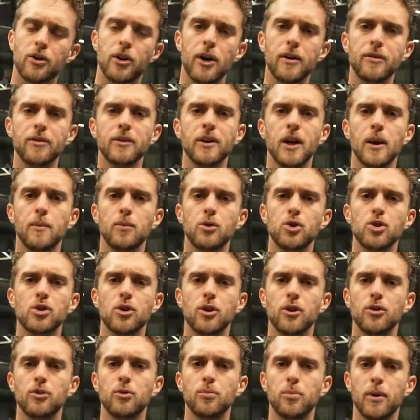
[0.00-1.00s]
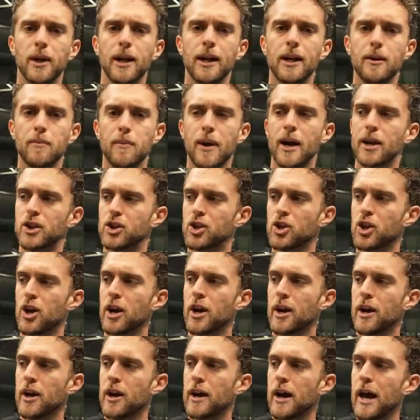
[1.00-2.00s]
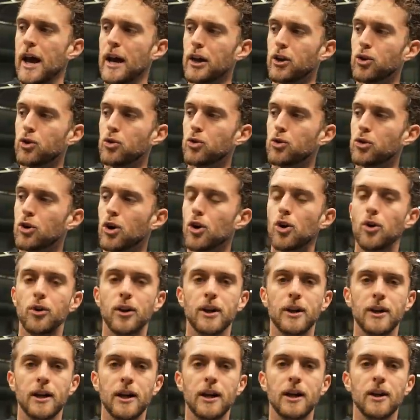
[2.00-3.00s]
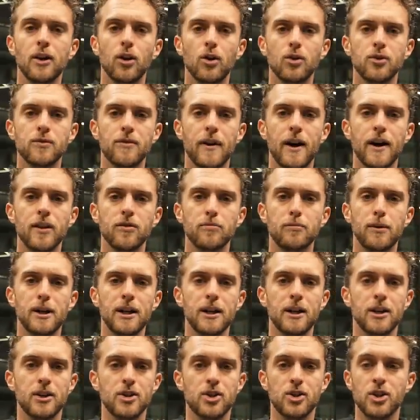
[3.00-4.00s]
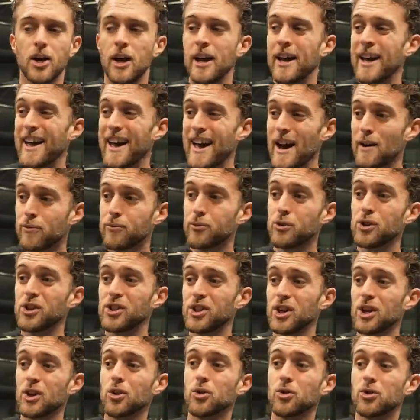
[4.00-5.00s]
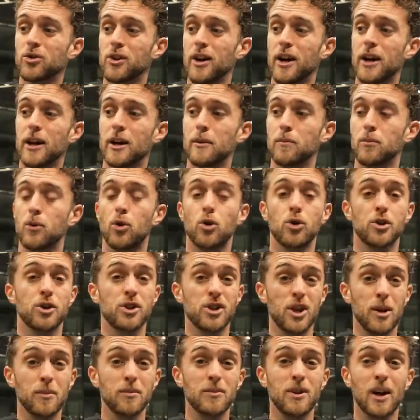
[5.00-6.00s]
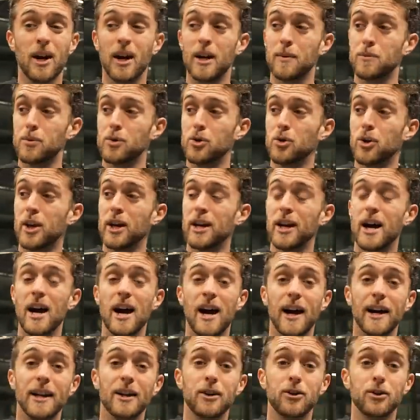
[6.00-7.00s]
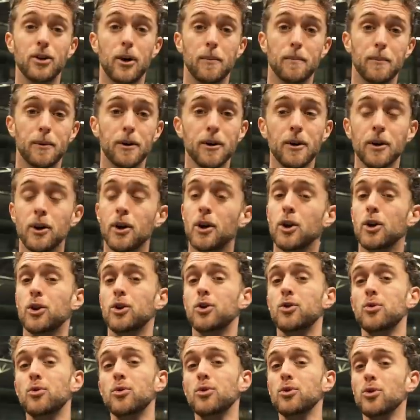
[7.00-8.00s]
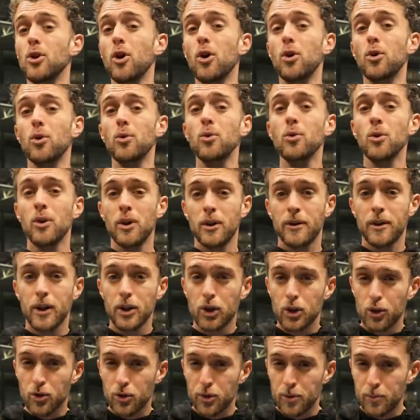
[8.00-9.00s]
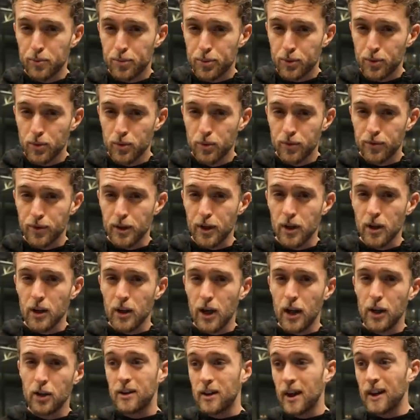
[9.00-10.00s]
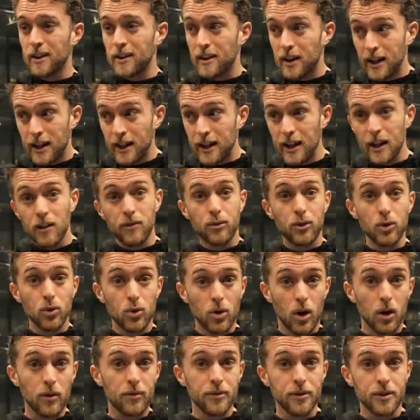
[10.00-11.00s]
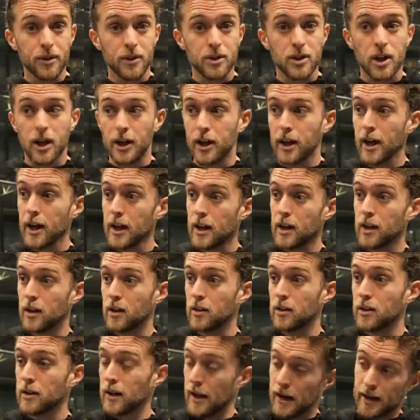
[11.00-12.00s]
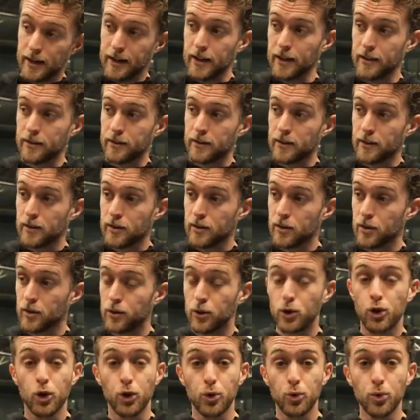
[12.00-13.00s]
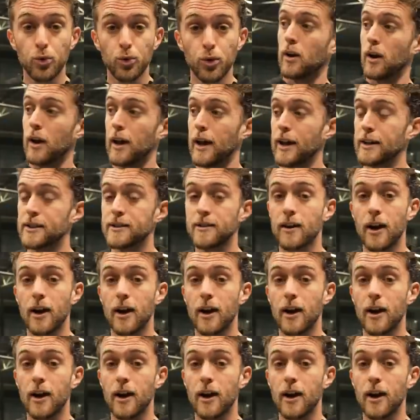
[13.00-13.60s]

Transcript: or every time you start to play a match, and you know that in those 5 minutes, every single time or sometimes you get a higher number, you know that you're improving, and that can give you confidence. Like, hey, I did 2 last